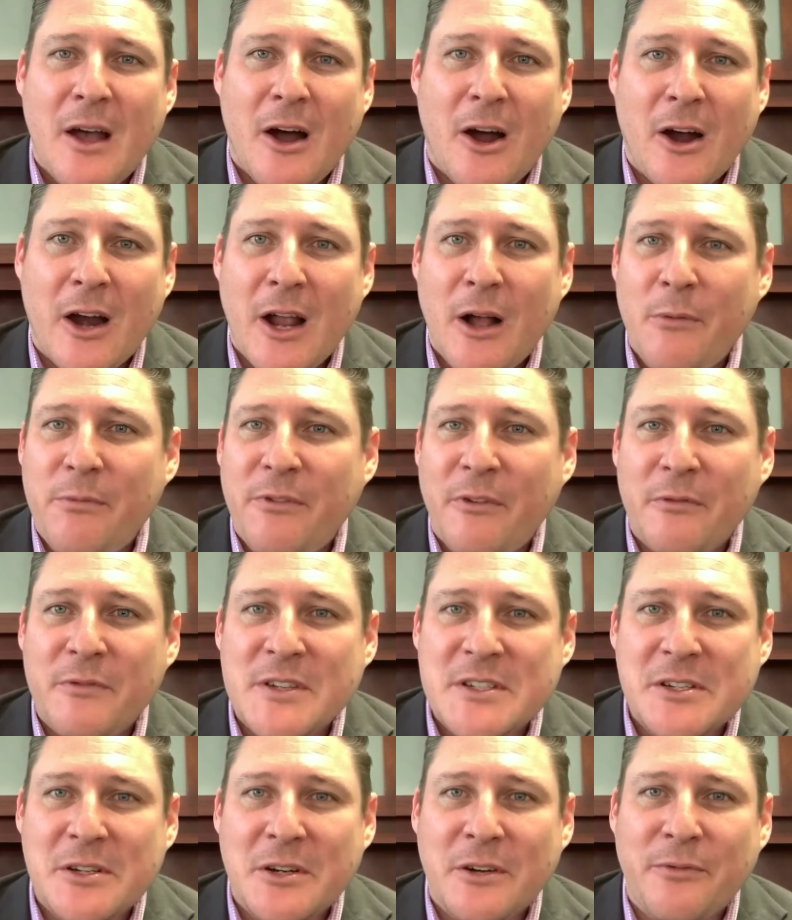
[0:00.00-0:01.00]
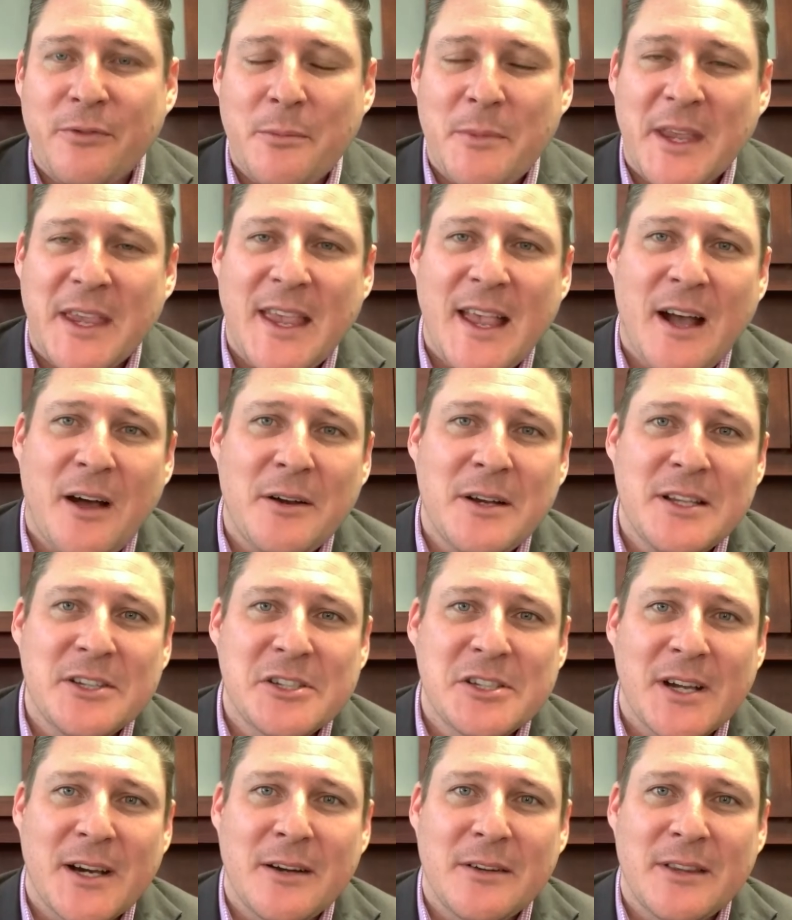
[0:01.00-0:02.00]
Our helpful visitor from the county
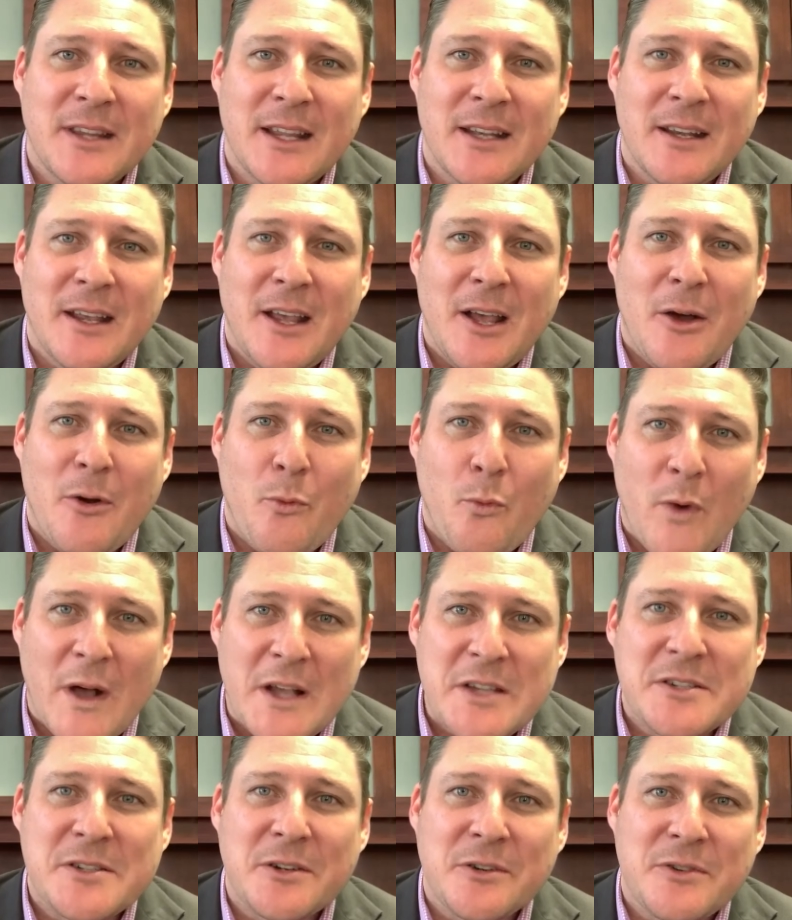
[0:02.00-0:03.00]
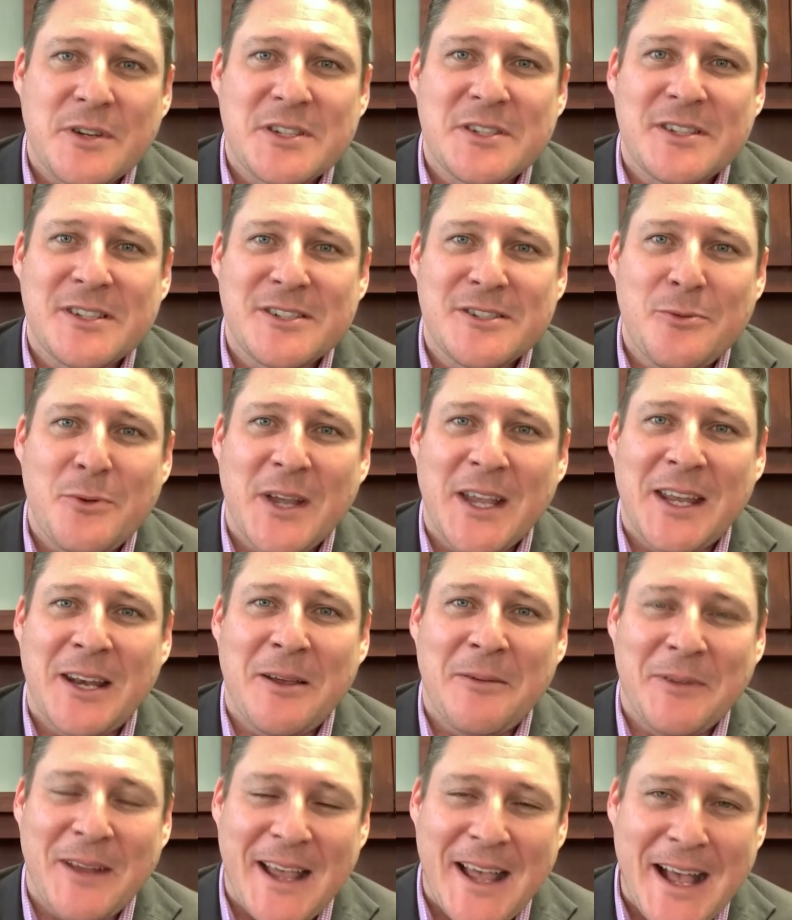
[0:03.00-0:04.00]
shared that Western Christian is doing
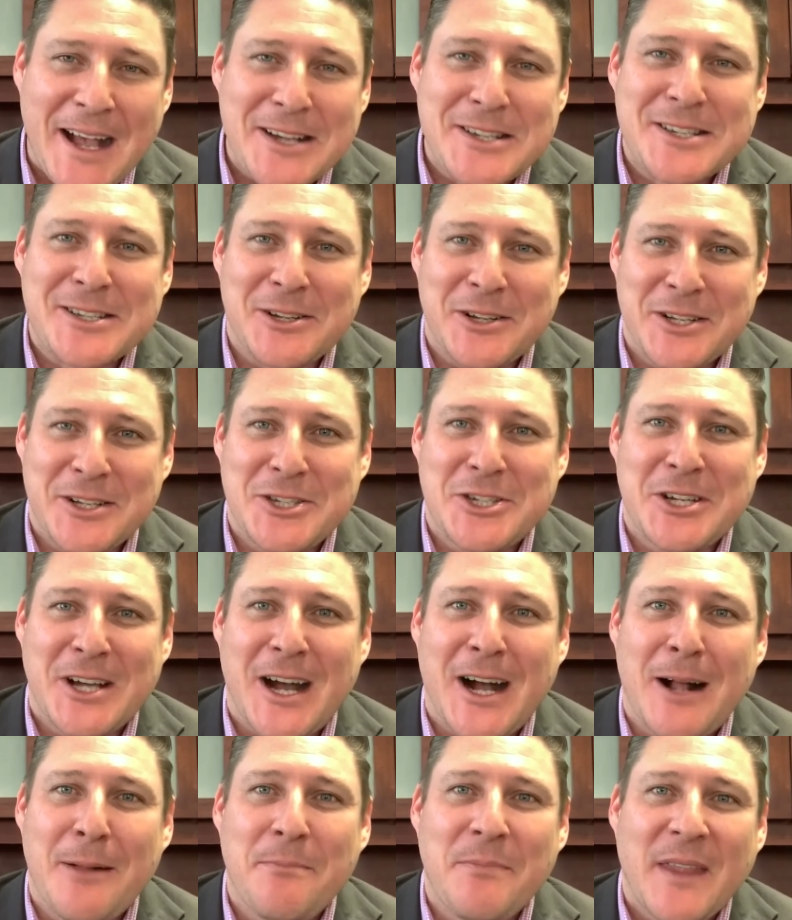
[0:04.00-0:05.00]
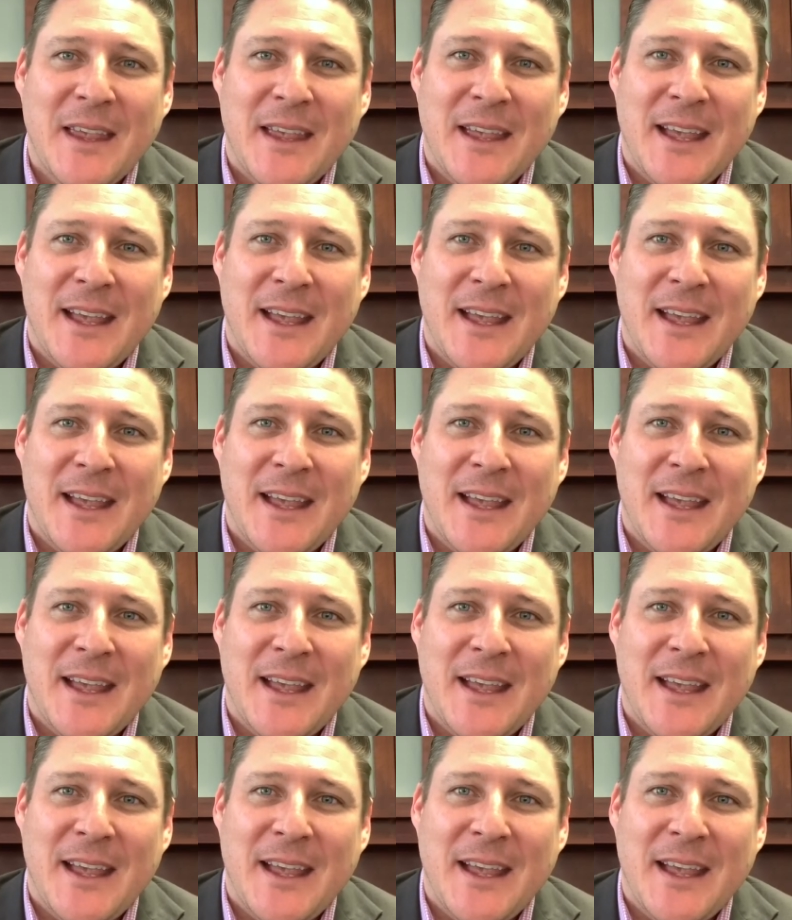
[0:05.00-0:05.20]
an excellent job